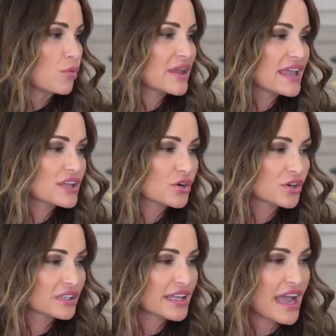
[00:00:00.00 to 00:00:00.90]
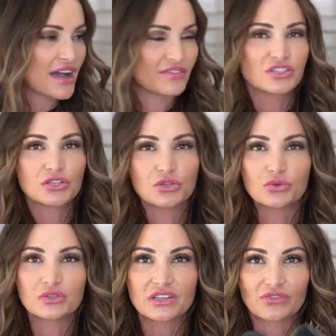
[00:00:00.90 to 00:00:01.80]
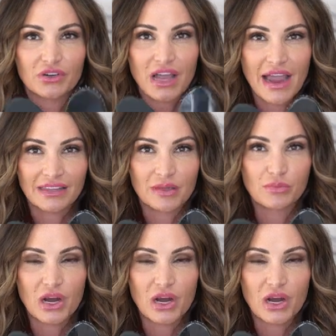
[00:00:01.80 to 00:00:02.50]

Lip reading: We currently have two different ISLA